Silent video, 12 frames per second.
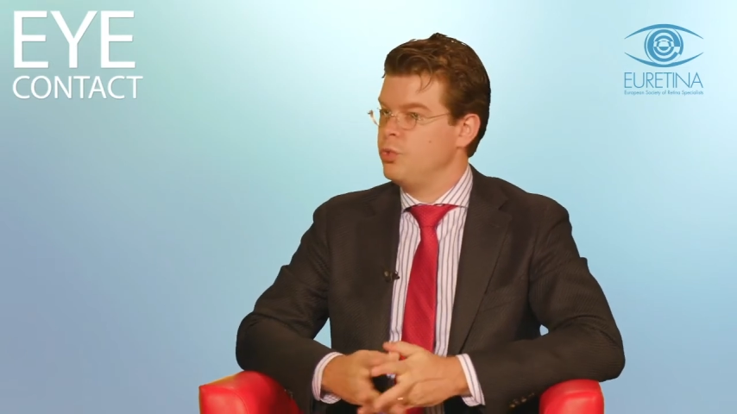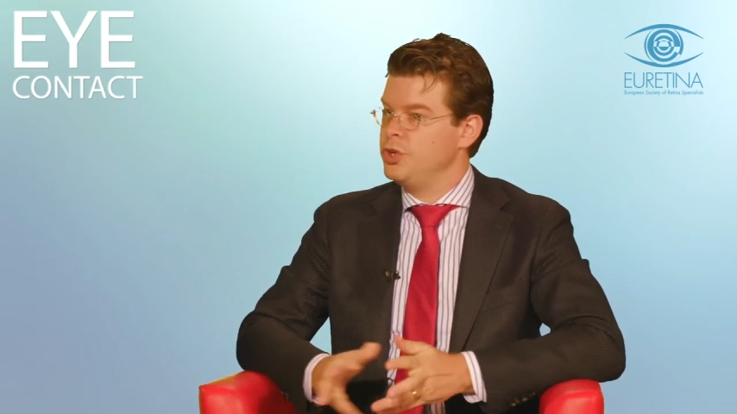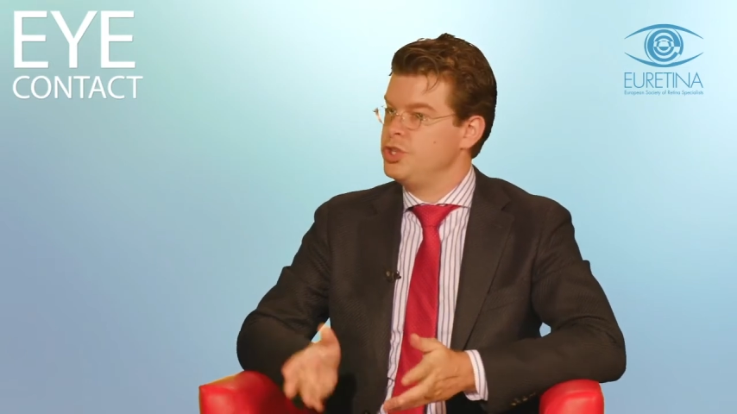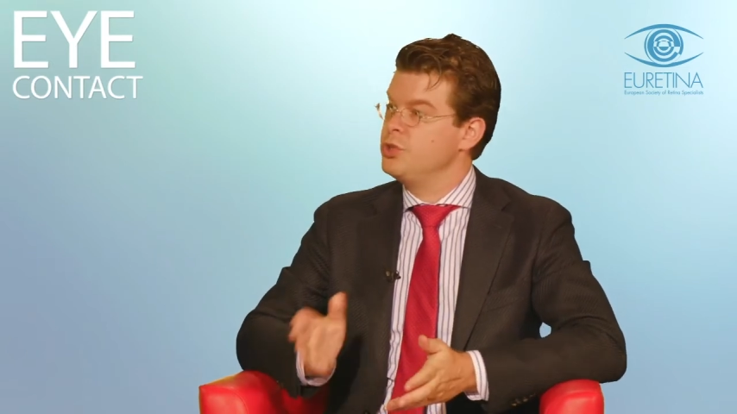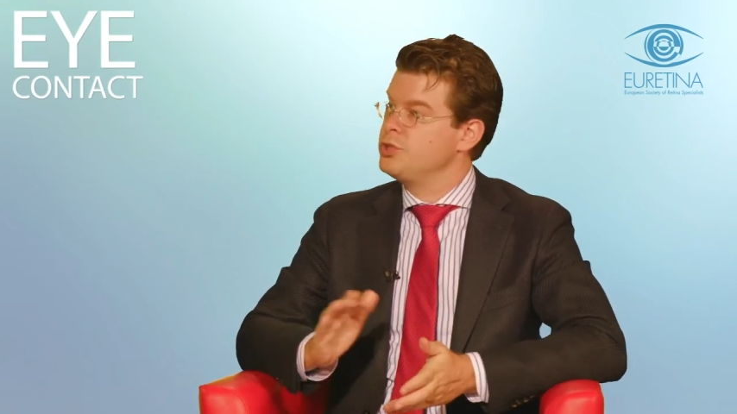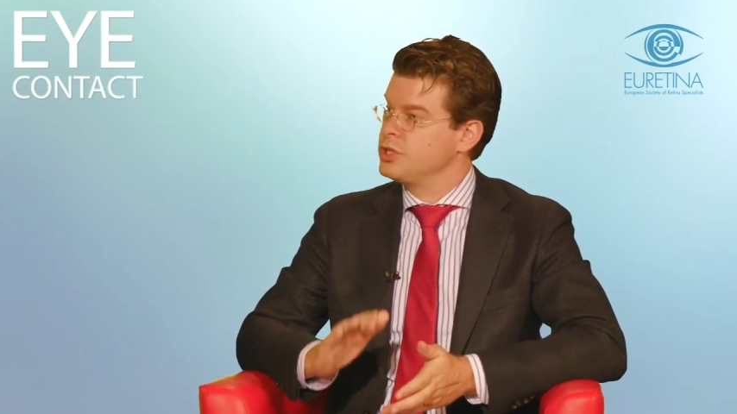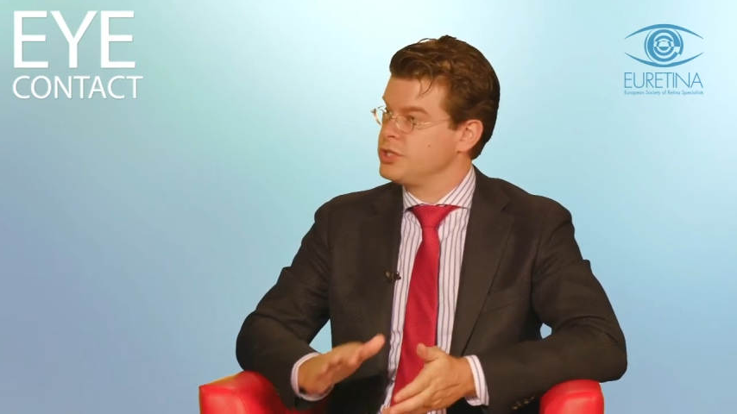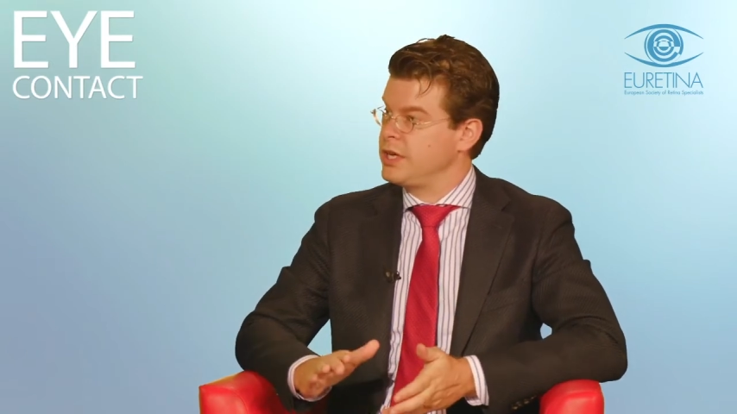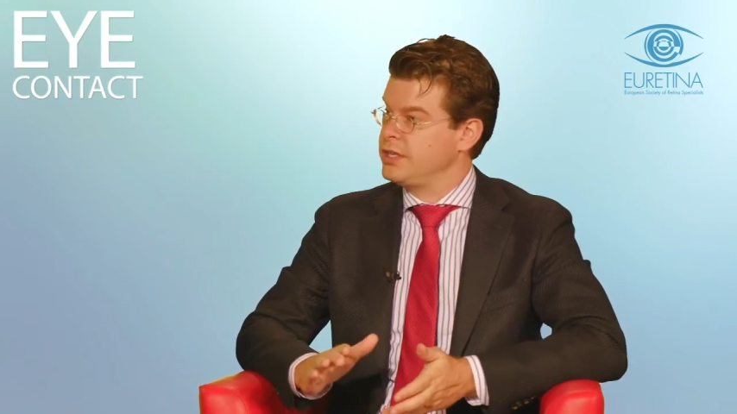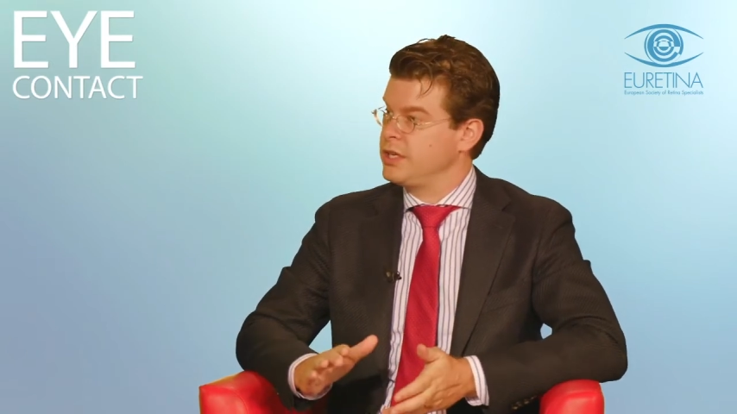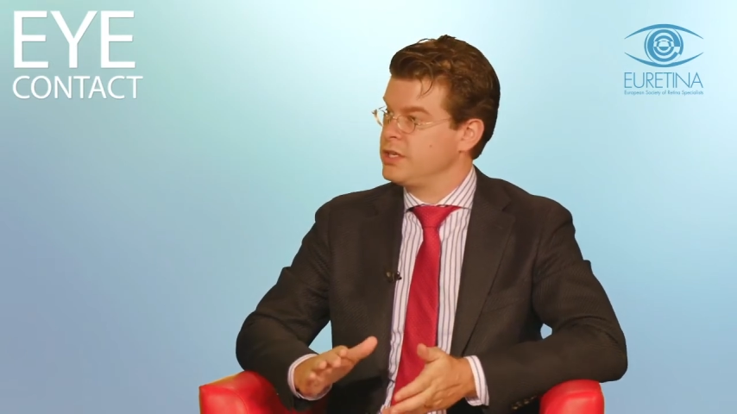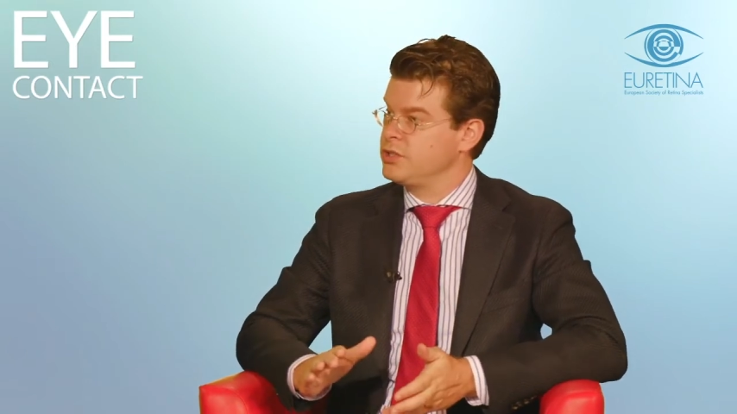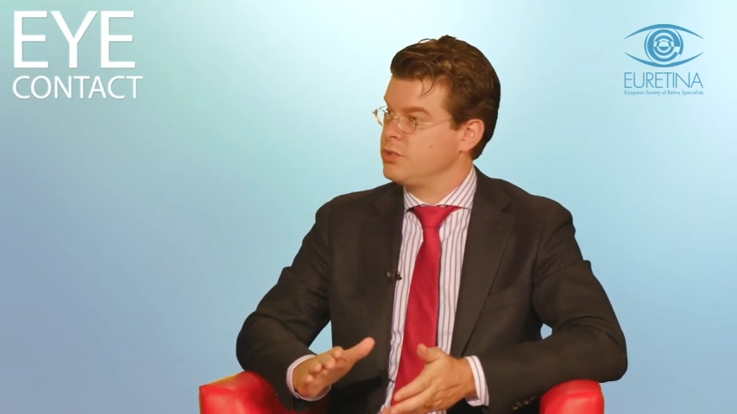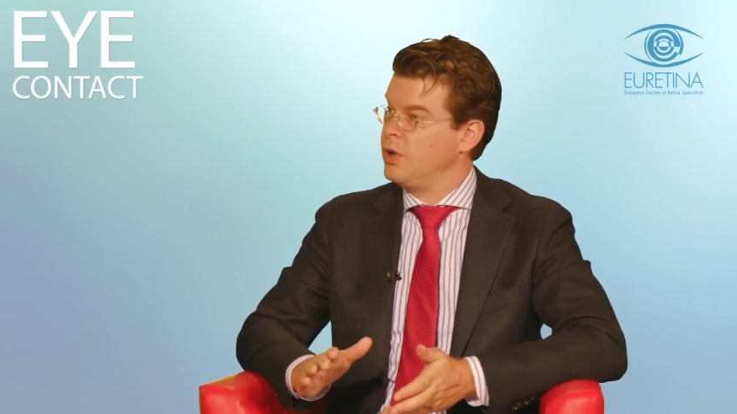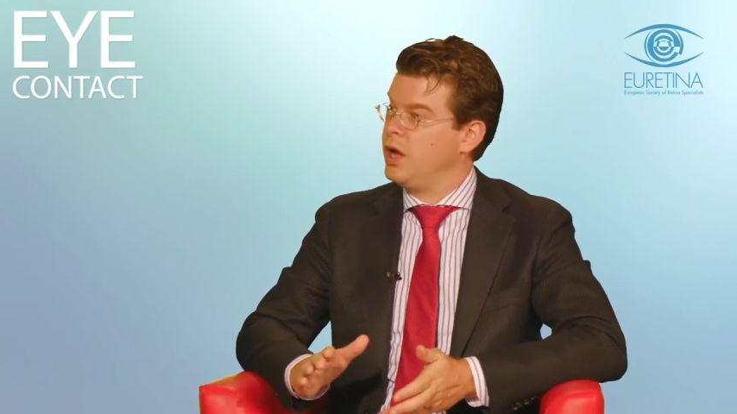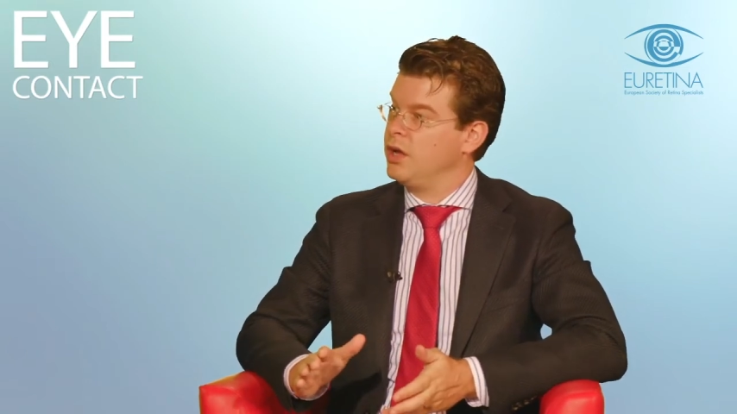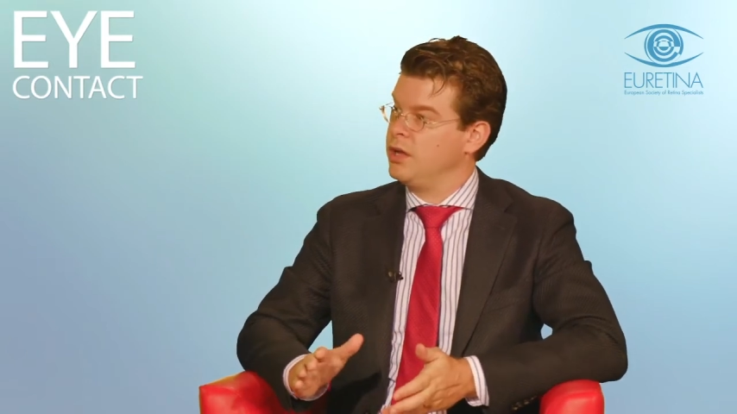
reduce the settings to